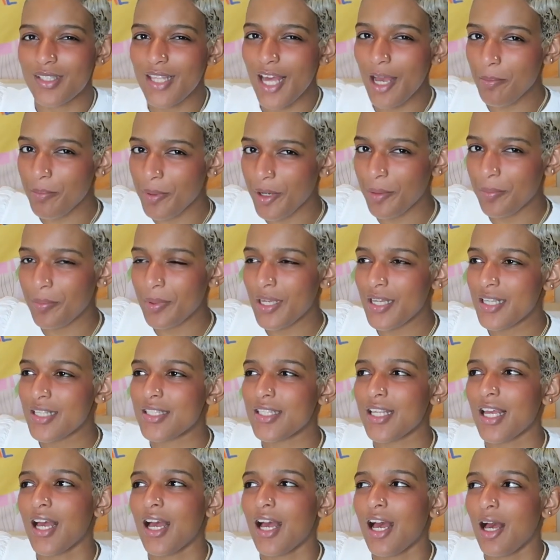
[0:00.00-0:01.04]
that purpose.
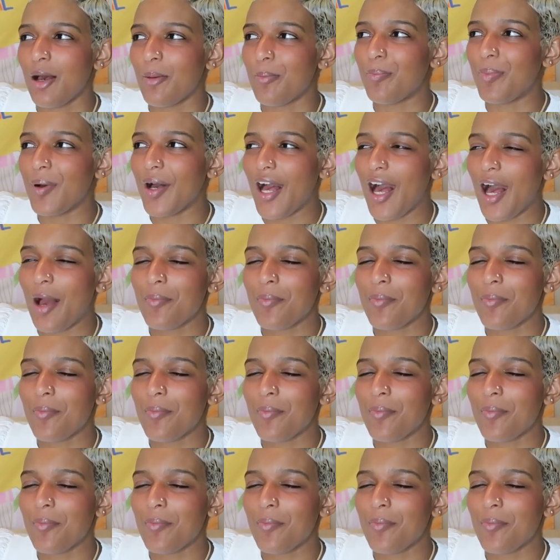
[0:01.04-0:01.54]
But